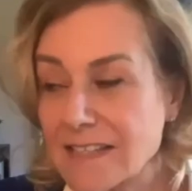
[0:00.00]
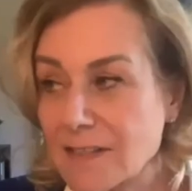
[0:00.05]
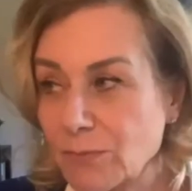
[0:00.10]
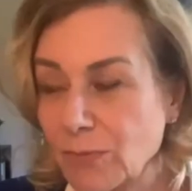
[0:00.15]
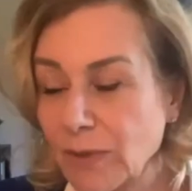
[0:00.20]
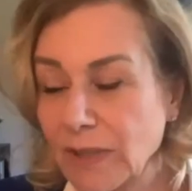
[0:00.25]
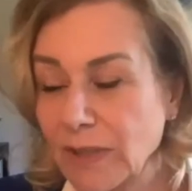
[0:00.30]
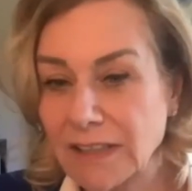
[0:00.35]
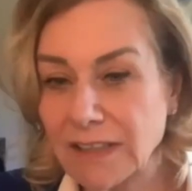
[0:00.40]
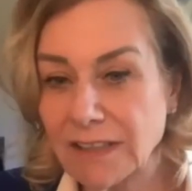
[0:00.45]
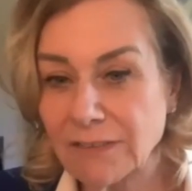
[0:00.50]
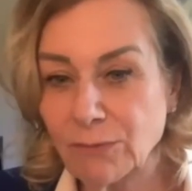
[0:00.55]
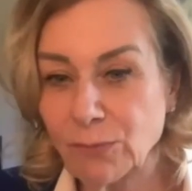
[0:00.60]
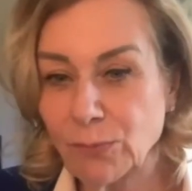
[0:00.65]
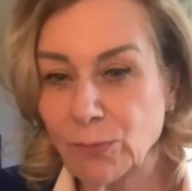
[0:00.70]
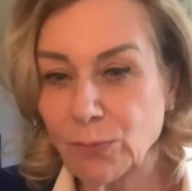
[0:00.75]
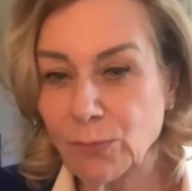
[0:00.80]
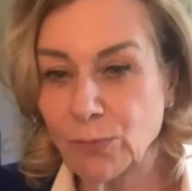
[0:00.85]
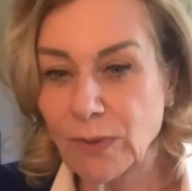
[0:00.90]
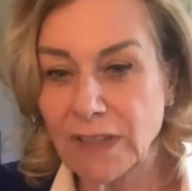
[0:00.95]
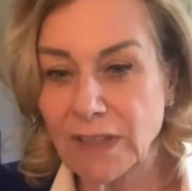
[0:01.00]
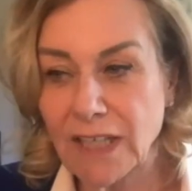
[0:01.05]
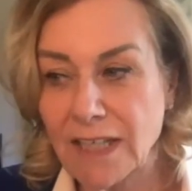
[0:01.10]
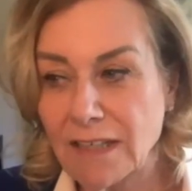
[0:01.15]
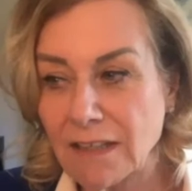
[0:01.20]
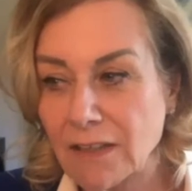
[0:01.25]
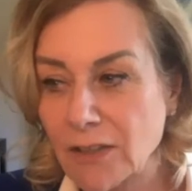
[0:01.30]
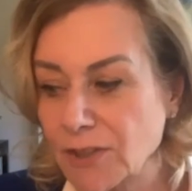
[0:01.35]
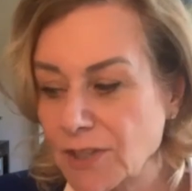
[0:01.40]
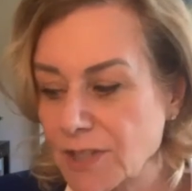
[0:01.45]
Well, what I
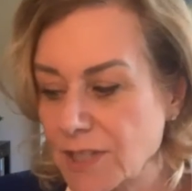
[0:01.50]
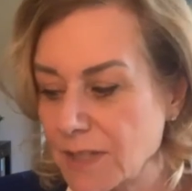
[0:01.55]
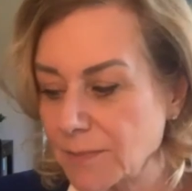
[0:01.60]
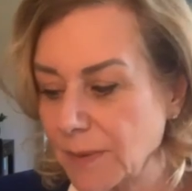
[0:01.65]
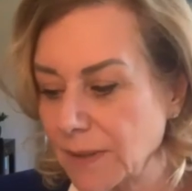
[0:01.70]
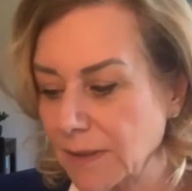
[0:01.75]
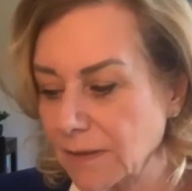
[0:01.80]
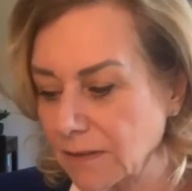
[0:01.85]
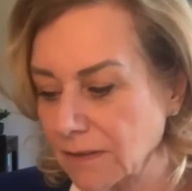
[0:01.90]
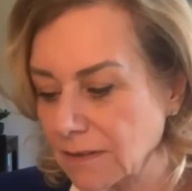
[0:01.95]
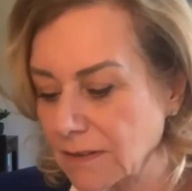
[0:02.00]
learned about